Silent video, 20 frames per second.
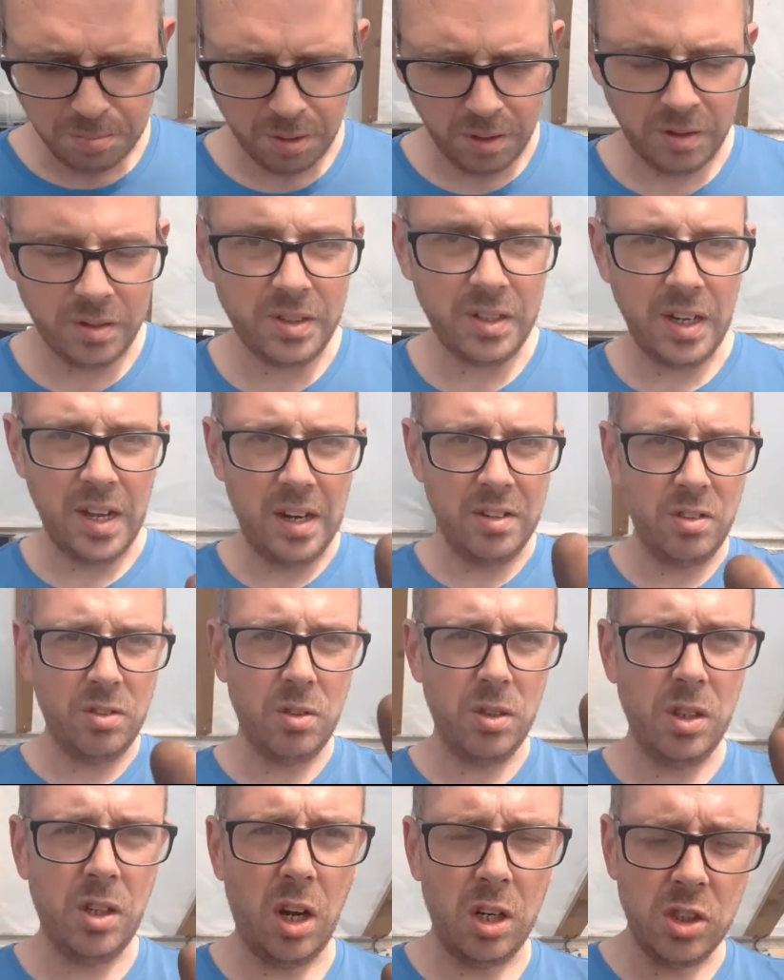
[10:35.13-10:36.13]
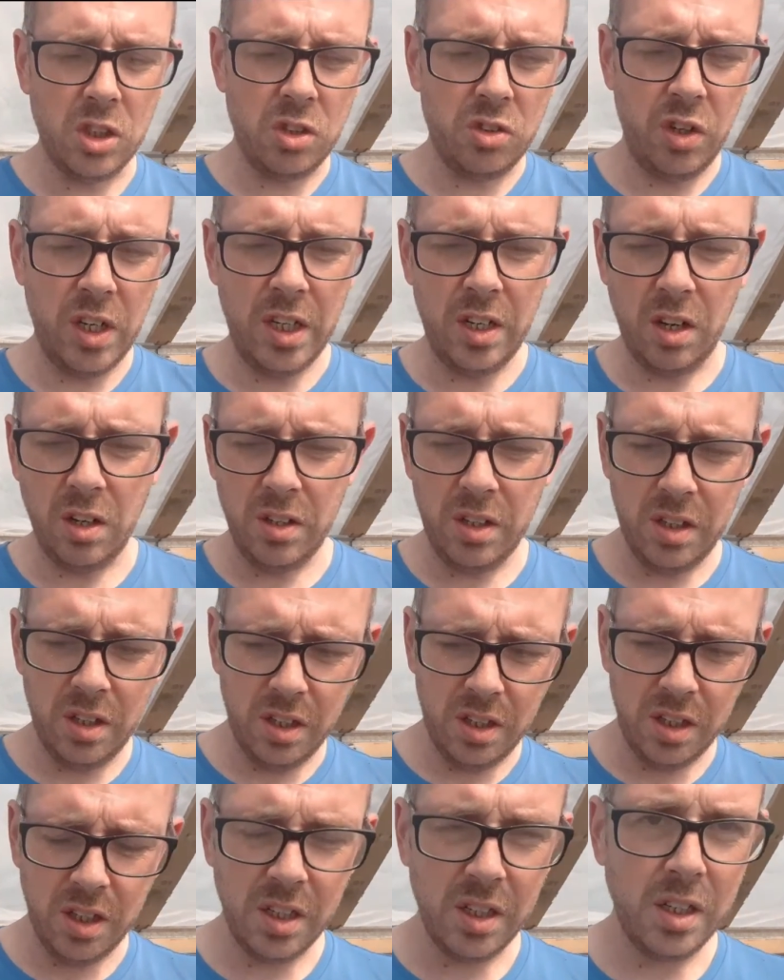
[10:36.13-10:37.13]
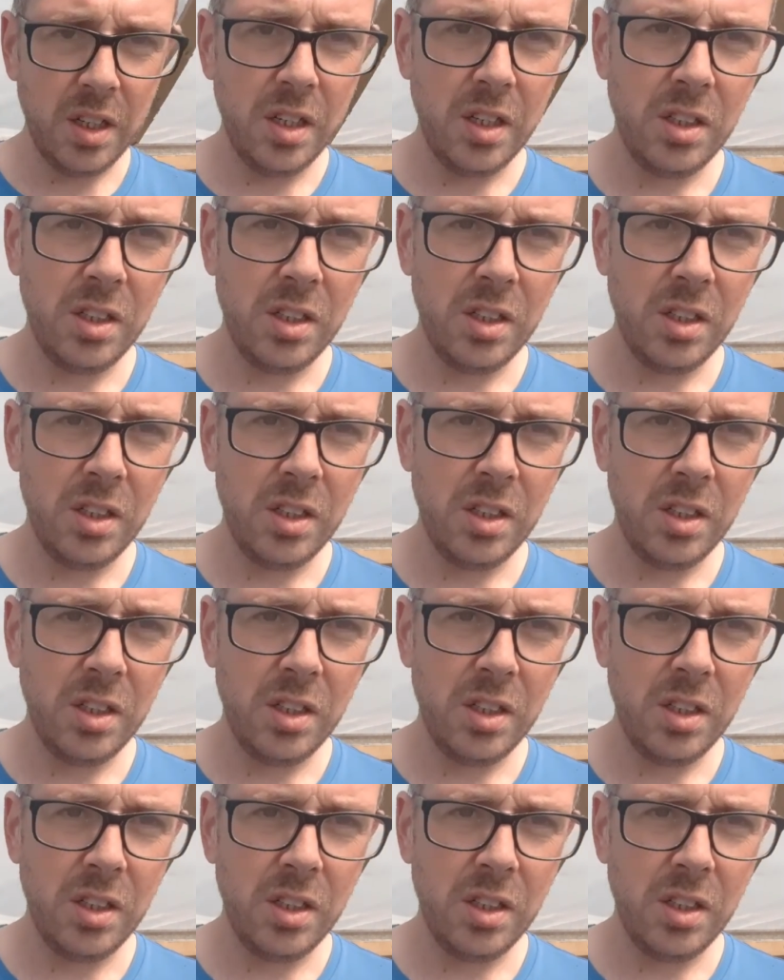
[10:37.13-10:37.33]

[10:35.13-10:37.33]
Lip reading: But I'm just going to concentrate on the